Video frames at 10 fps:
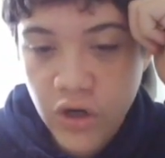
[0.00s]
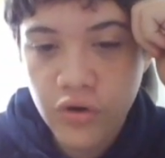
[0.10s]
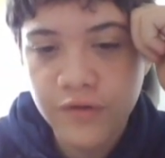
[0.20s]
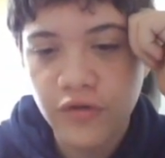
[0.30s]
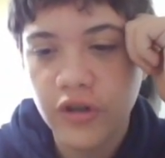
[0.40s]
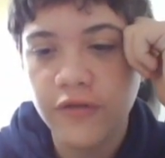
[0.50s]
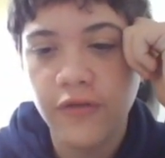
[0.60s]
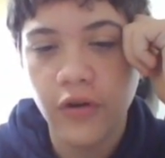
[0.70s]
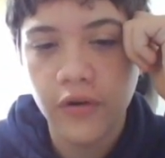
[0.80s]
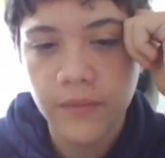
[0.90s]
goes for
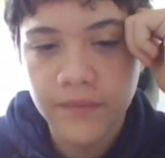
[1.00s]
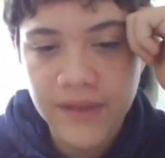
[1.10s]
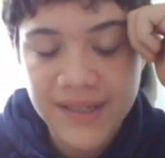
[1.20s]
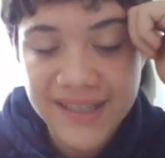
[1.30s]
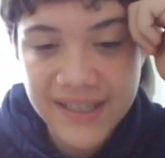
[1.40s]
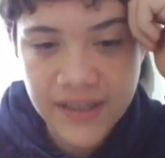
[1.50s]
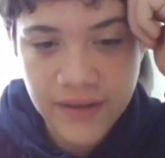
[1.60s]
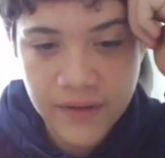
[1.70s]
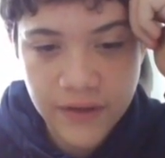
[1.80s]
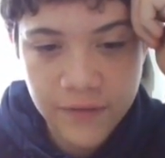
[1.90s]
e4,
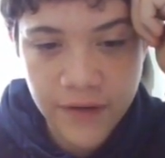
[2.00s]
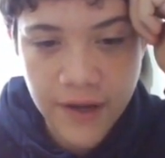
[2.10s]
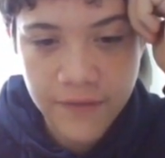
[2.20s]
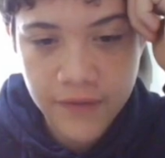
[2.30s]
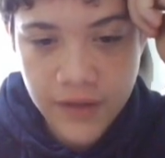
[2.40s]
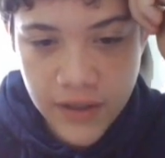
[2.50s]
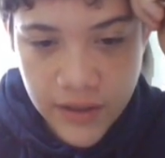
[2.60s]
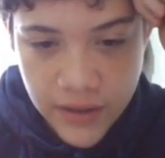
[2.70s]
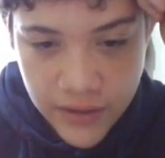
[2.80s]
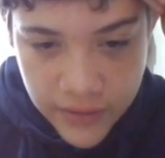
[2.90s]
c5,
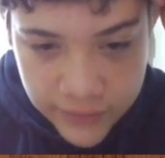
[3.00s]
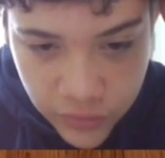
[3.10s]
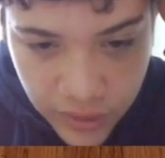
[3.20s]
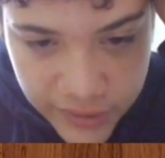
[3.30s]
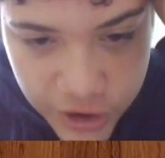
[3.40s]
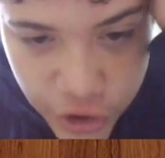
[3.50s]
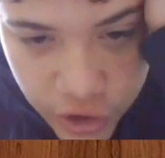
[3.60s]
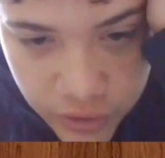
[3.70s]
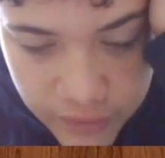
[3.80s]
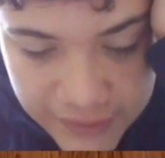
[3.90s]

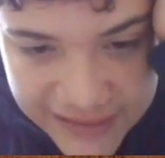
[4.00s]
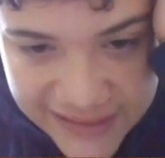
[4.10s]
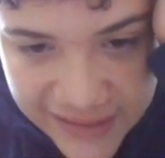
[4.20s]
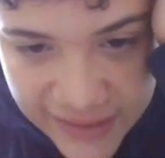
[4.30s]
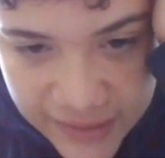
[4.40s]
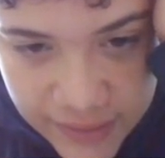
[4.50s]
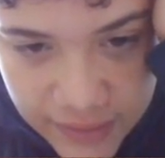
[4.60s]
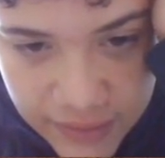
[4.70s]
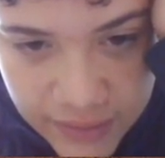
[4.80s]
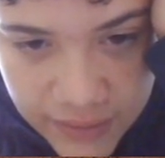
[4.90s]
traditional Sicilian,
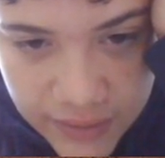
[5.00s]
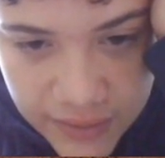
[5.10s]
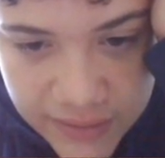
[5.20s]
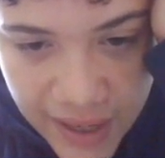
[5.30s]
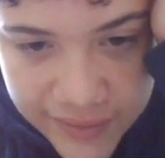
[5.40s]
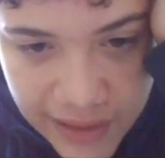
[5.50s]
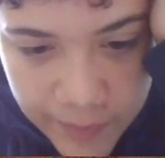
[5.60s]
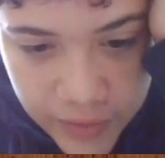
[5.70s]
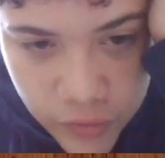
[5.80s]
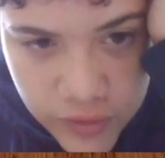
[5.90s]
knight
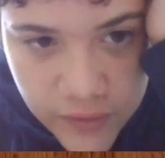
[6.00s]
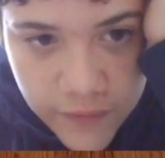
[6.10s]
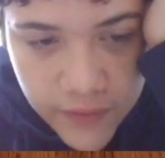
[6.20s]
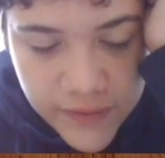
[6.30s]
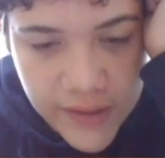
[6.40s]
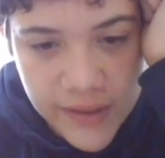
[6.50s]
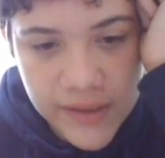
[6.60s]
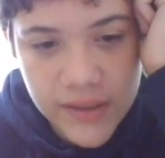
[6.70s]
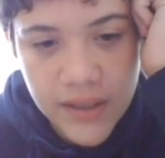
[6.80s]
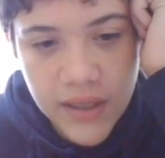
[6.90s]
coming to
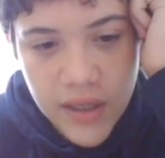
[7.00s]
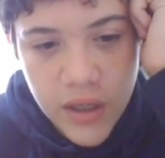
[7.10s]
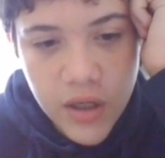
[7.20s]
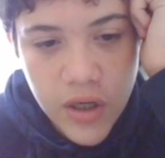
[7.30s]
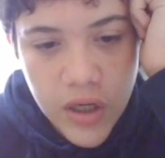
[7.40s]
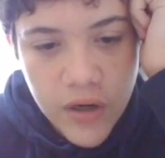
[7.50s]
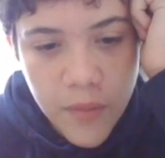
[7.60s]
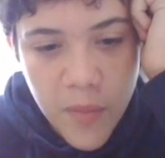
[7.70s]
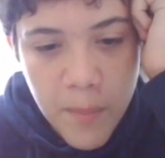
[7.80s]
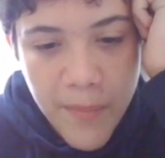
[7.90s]
c6,
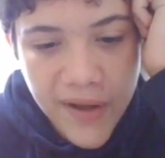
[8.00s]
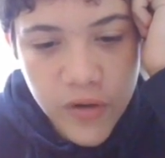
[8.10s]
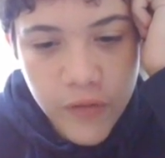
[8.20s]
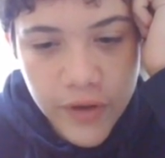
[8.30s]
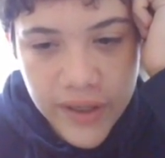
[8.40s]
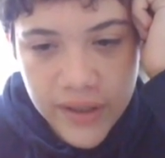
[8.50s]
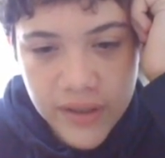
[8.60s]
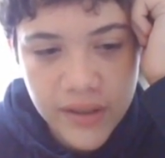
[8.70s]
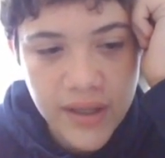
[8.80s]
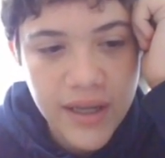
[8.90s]
maneuvering,
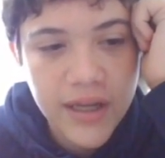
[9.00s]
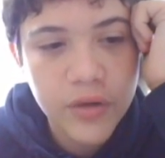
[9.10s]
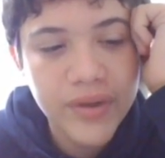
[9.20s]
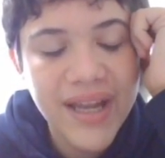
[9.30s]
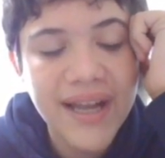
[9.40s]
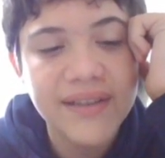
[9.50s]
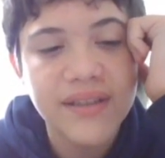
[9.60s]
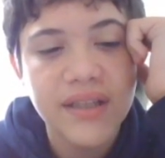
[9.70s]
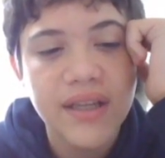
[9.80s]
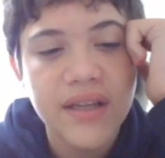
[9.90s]
and we
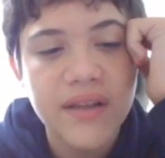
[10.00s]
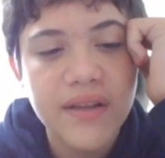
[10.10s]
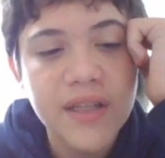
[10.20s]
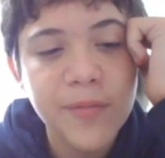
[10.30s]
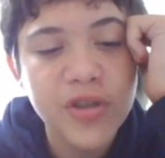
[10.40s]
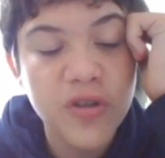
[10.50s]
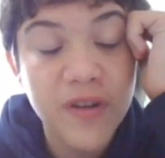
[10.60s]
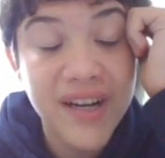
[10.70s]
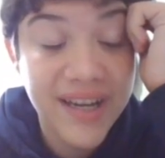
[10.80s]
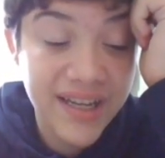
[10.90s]
get this position
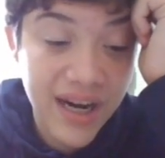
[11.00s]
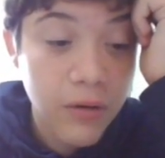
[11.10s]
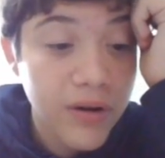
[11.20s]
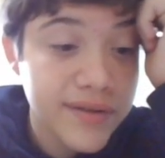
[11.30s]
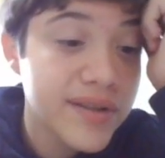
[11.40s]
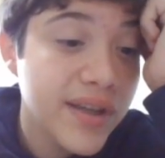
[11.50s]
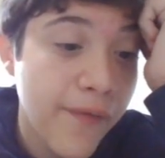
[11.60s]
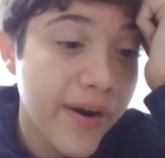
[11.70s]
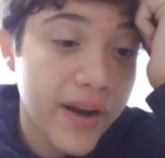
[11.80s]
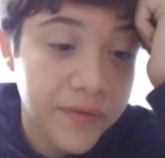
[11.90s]
where Hikaru has a
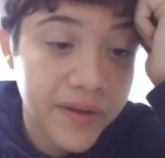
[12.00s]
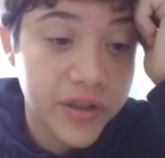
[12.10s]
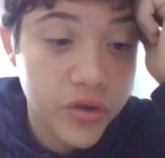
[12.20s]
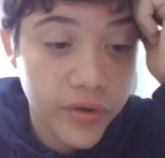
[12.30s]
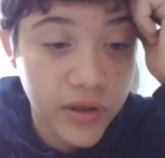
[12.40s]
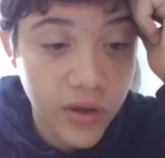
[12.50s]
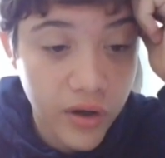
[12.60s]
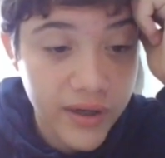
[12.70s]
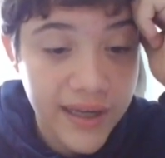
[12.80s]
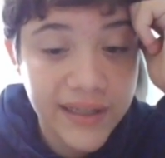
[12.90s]
significant advantage of the
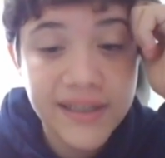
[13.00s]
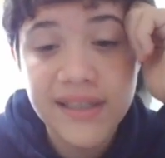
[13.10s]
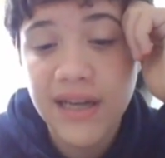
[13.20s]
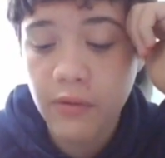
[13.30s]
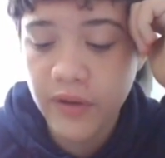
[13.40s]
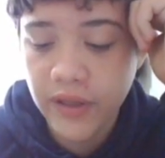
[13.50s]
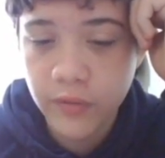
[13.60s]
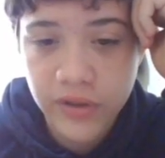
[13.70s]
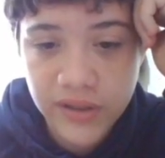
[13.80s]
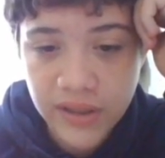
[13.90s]
clock, and let's see how we'll
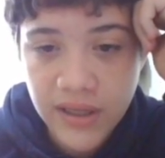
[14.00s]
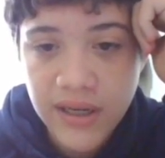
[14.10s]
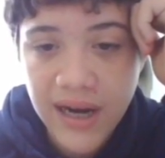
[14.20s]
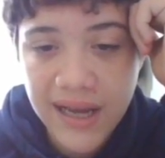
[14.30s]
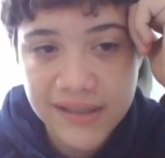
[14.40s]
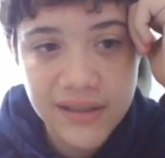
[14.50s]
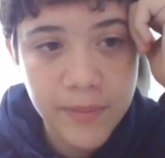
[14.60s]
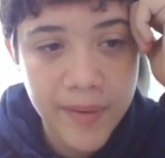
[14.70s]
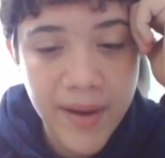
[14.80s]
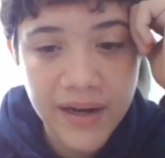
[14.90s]
use it.
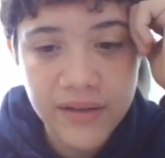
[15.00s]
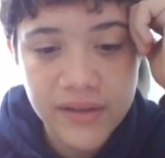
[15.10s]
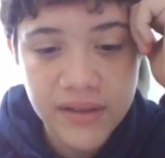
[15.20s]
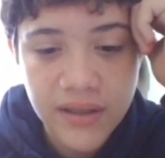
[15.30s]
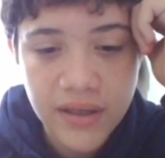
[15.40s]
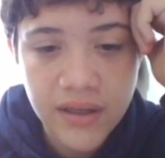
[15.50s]
Castles by Magnus,